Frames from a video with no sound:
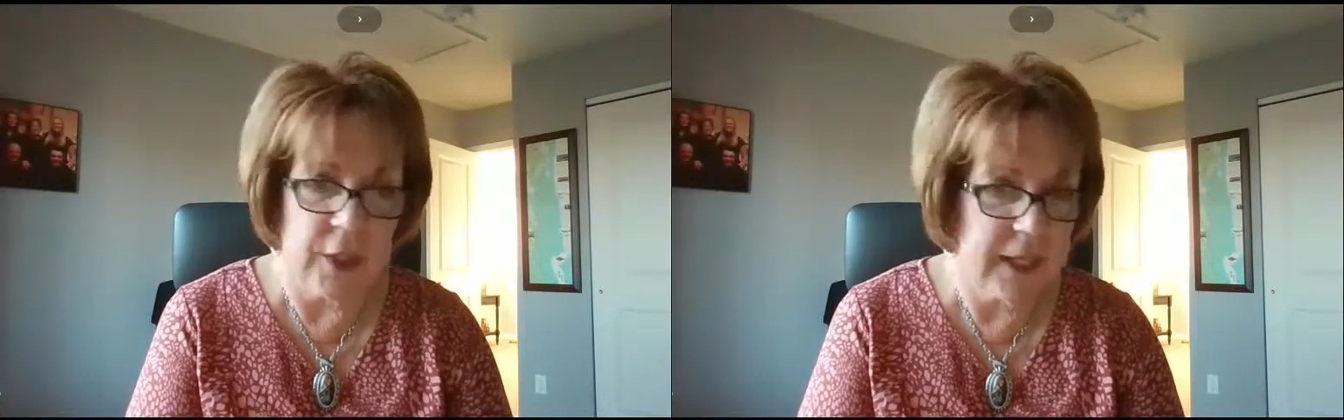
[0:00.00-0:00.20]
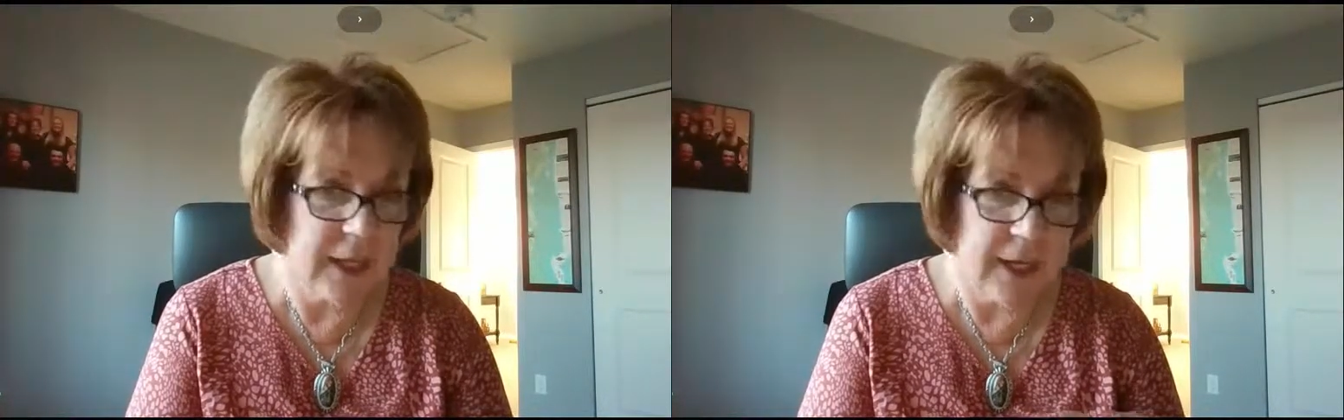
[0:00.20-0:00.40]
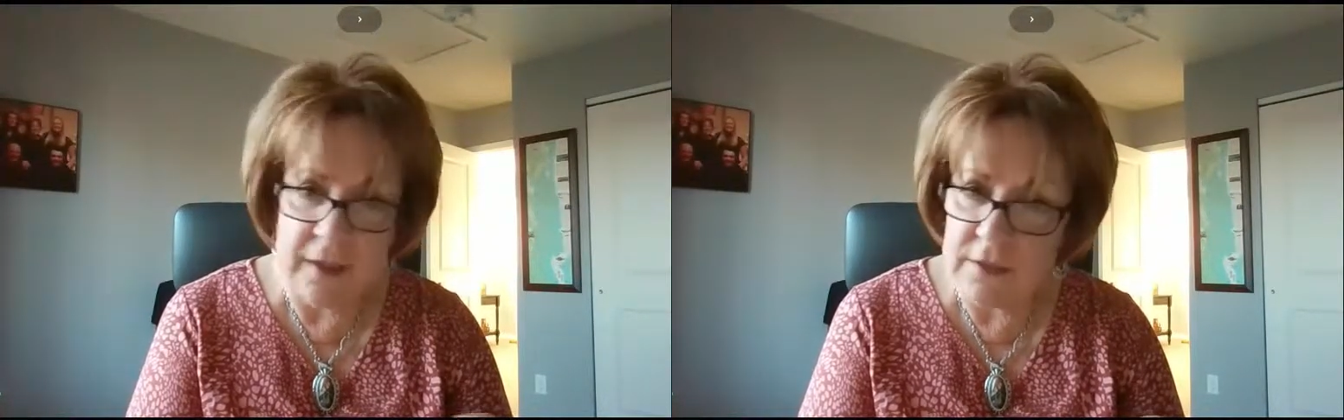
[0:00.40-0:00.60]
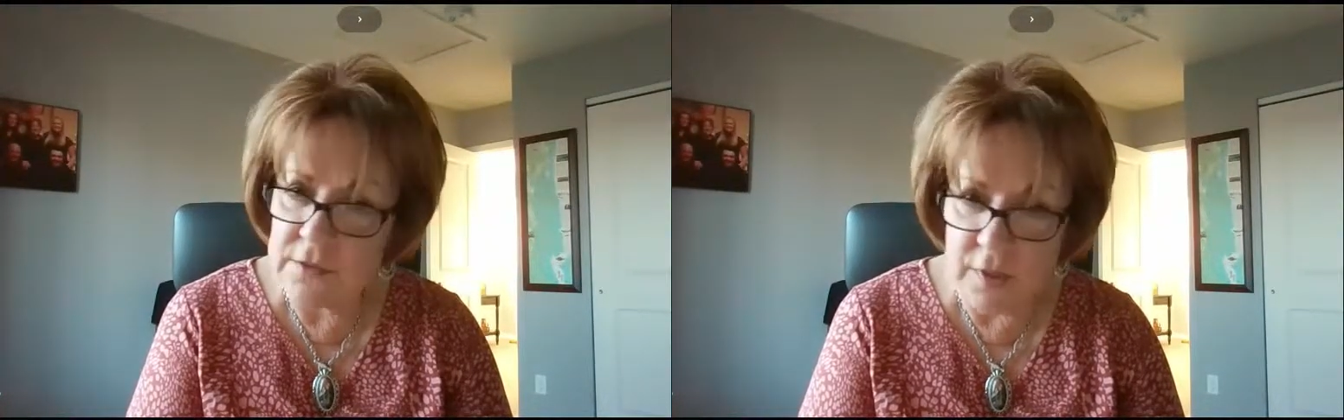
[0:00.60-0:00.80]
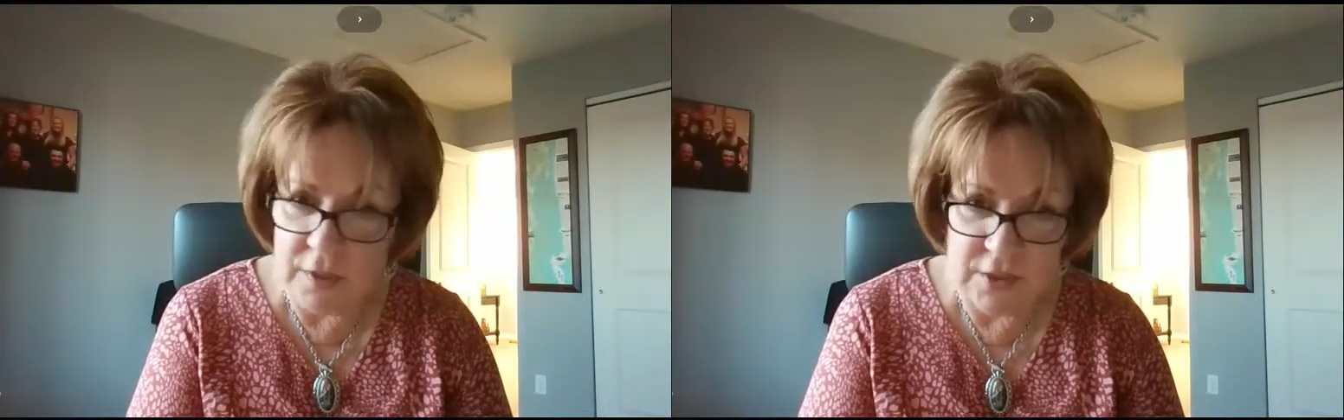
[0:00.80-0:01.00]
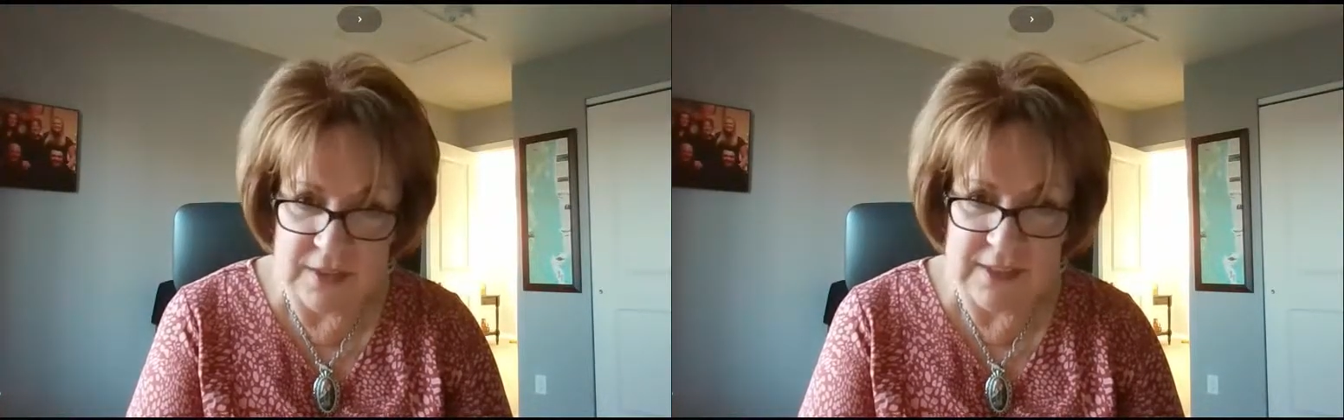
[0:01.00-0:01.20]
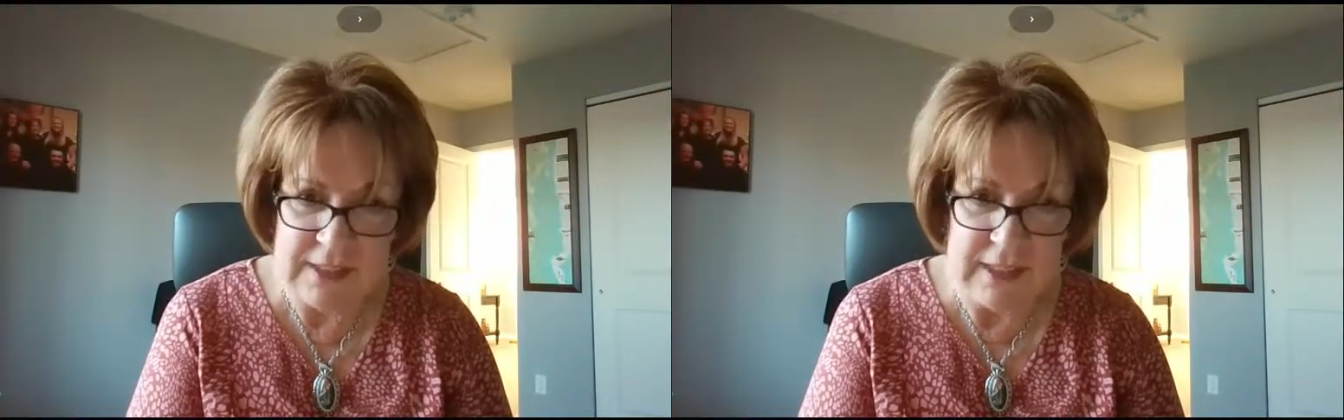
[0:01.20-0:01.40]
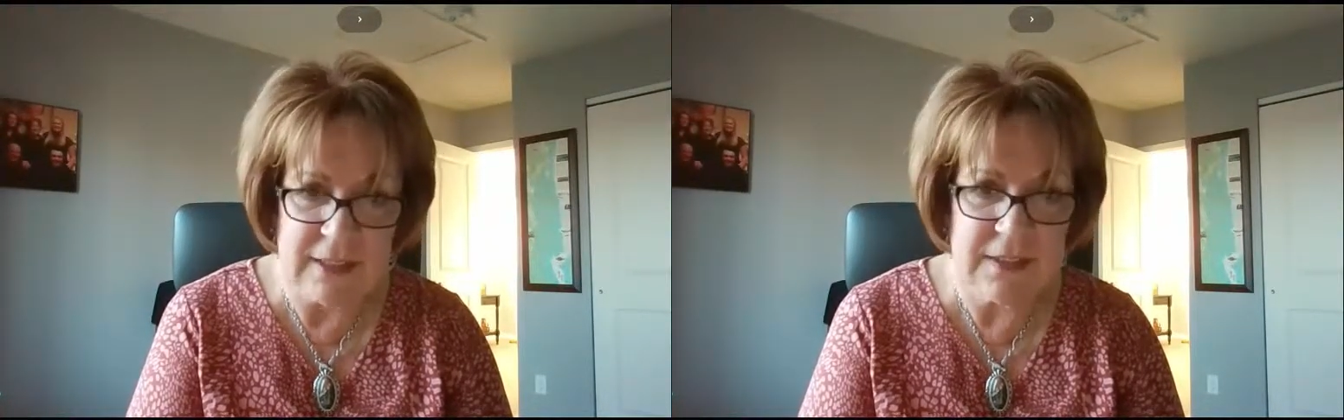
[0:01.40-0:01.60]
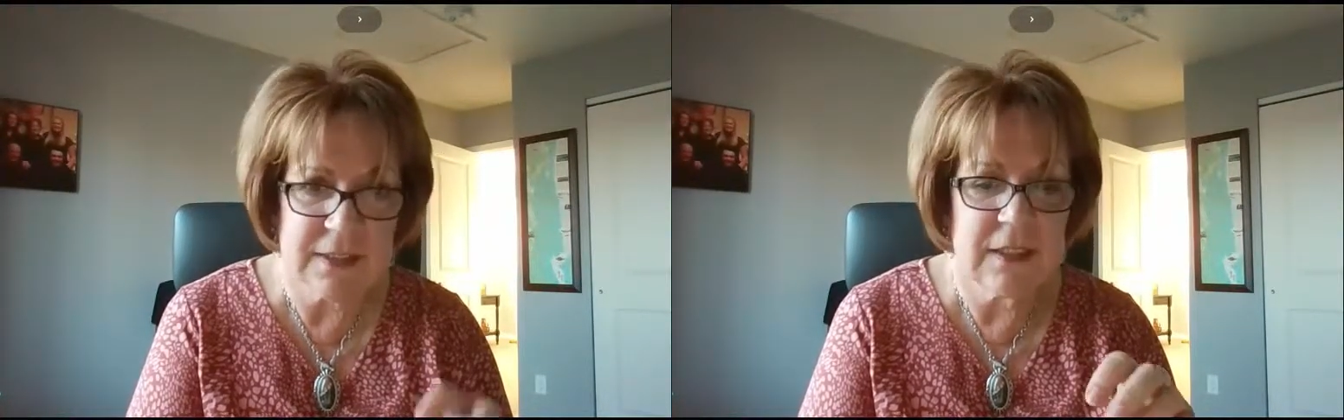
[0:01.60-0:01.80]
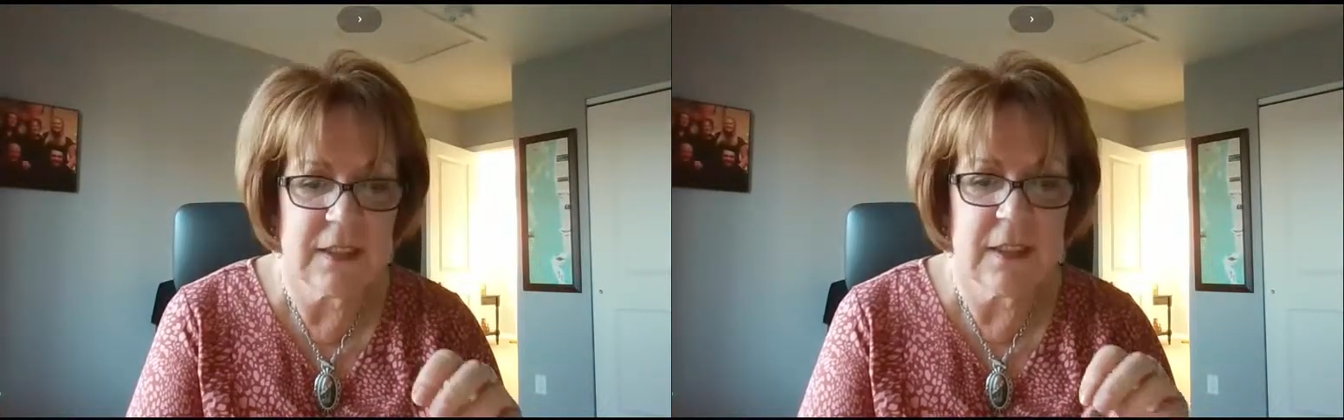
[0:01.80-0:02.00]
working at a construction
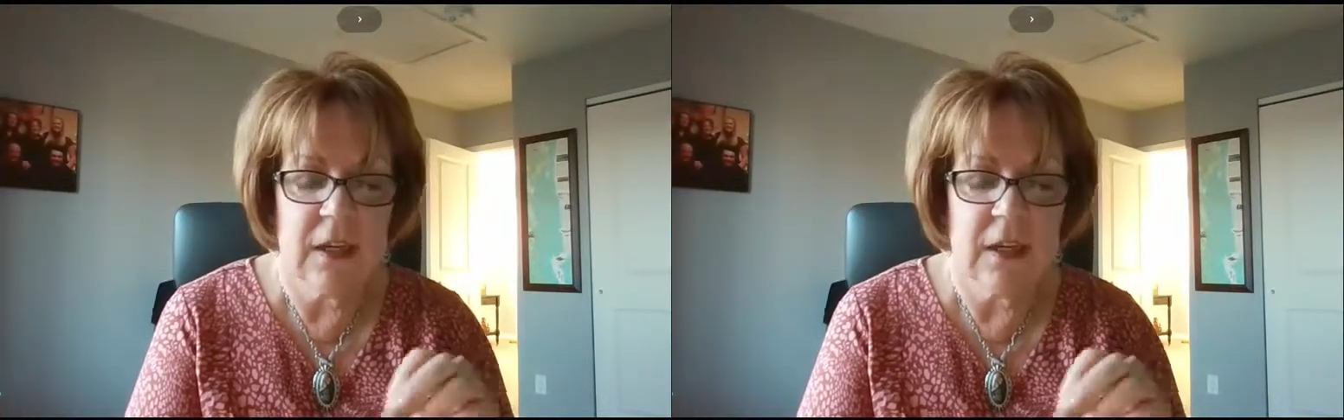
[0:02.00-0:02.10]
site,